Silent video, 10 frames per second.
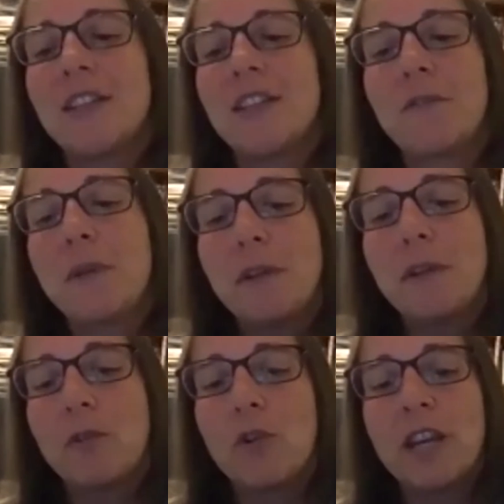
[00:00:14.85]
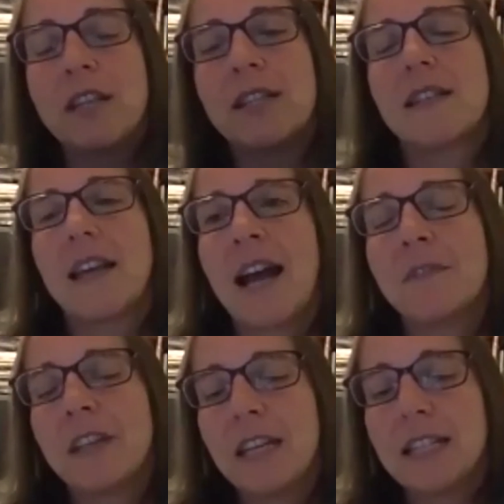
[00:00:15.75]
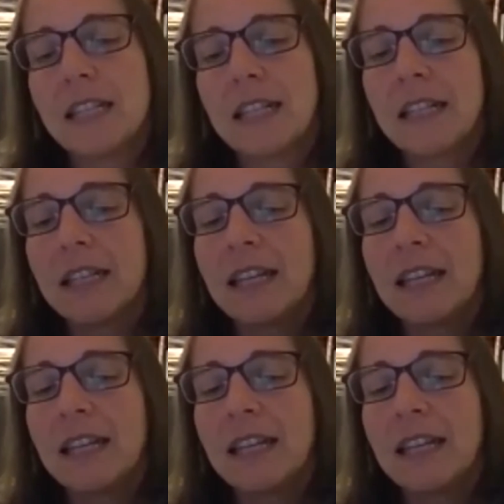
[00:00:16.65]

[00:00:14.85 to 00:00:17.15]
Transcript: to give people a voice, advocating.